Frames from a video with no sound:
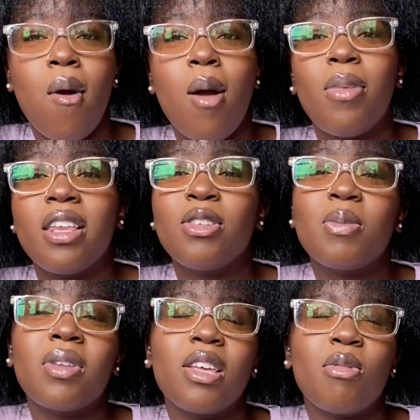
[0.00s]
But then
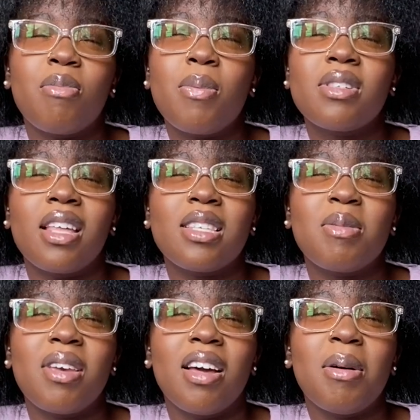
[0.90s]
sometimes when people say that
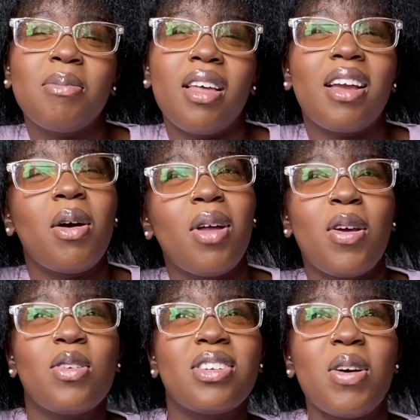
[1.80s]
to me, I'm like, oh, I
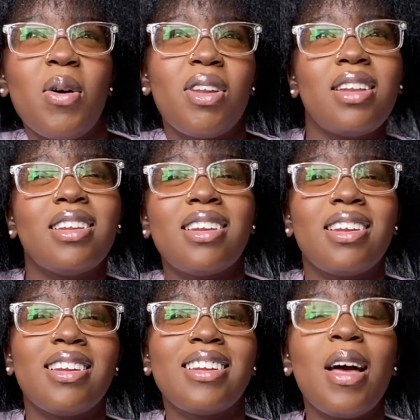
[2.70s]
already know, like, da, da,
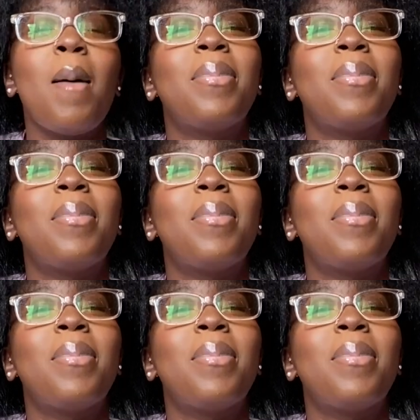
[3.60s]
da, da, da.